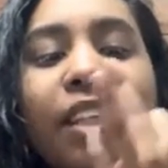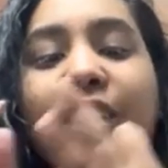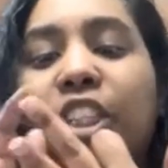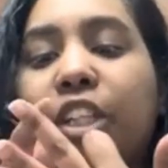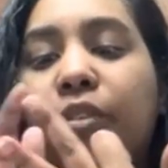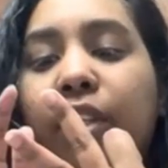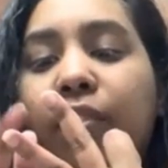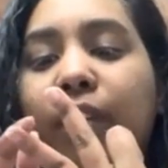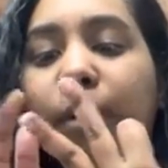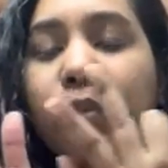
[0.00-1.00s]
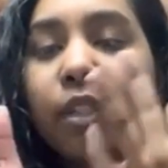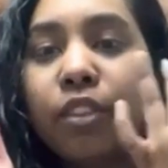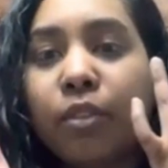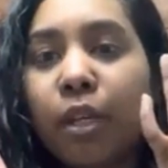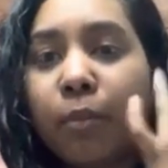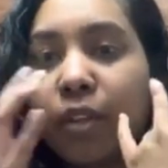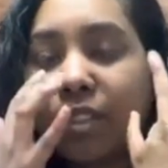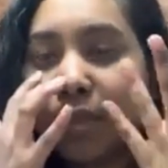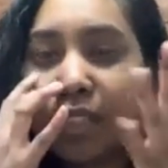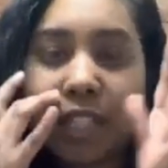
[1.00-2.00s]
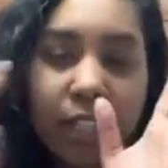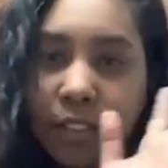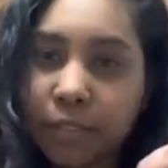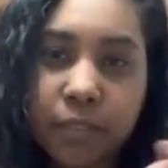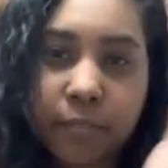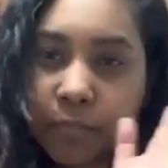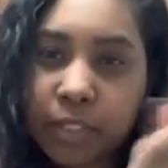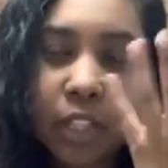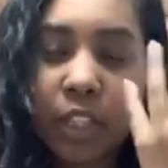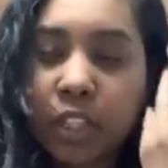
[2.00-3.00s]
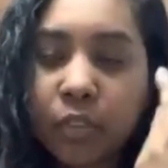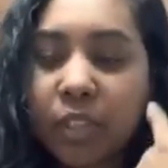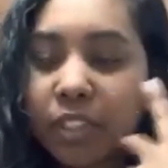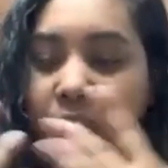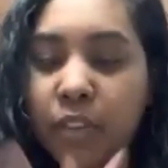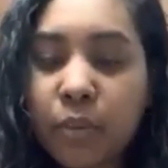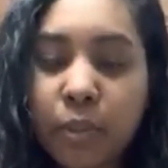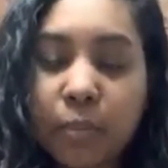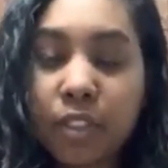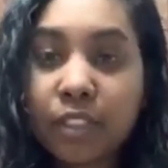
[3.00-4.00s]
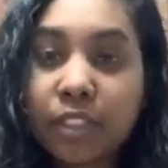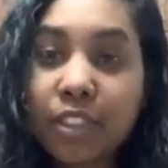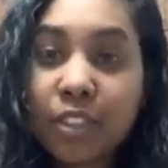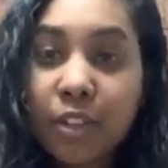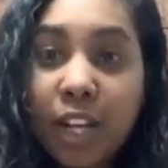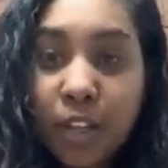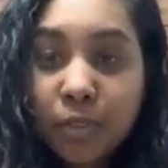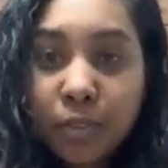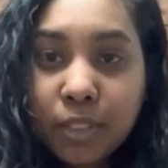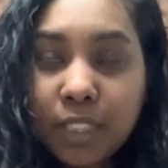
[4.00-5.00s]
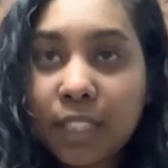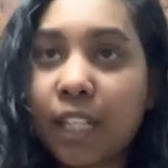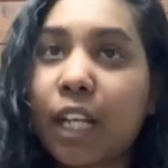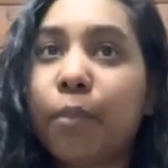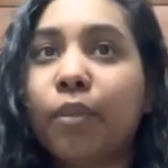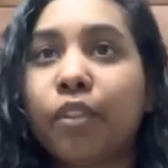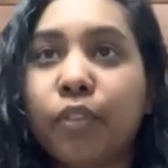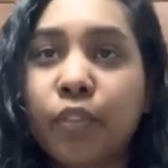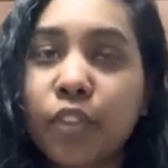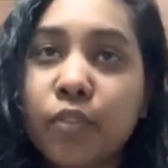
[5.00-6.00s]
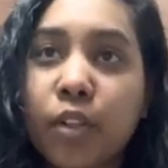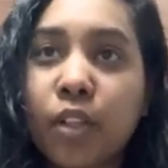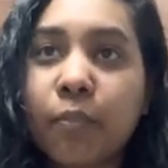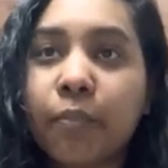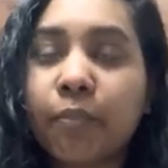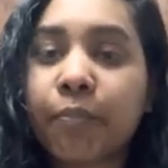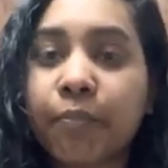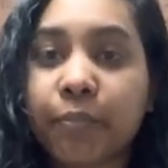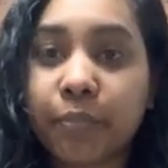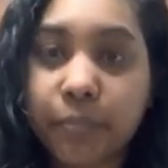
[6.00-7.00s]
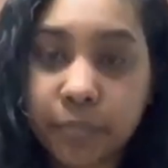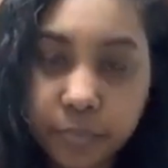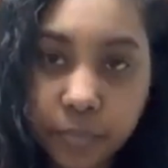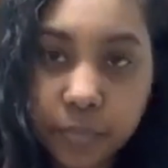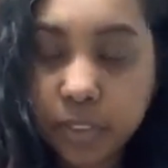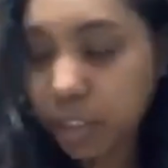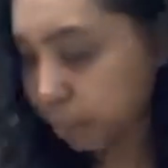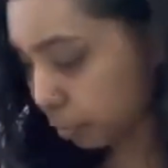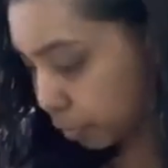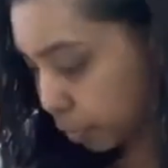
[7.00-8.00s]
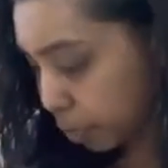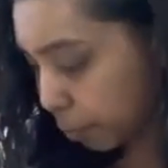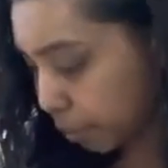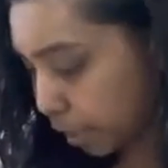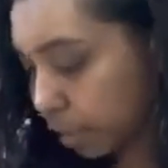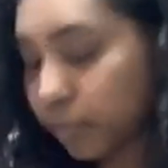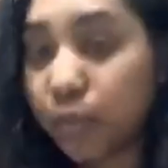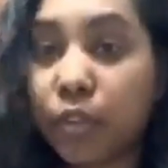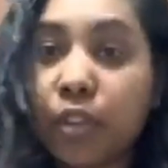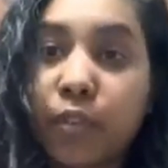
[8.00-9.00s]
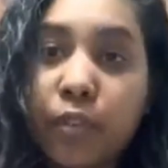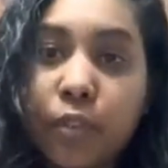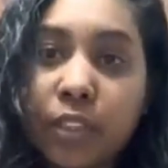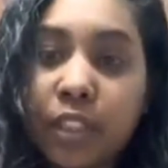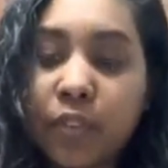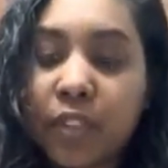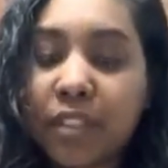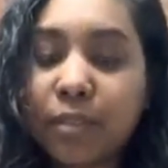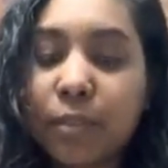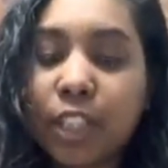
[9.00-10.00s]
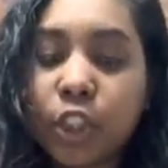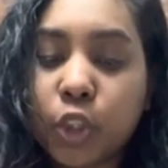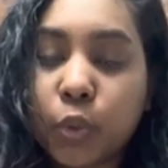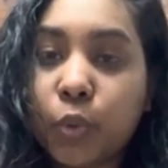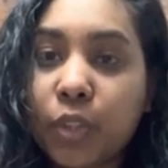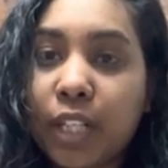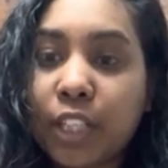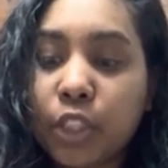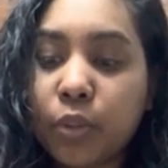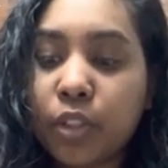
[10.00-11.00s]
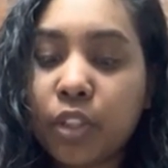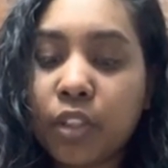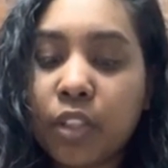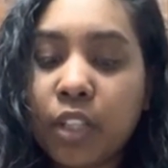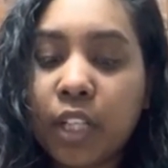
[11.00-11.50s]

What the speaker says: January, February, so approximately like, well, say 3 months. So how did that happen? So first of all, before you apply for all these things, make sure that you are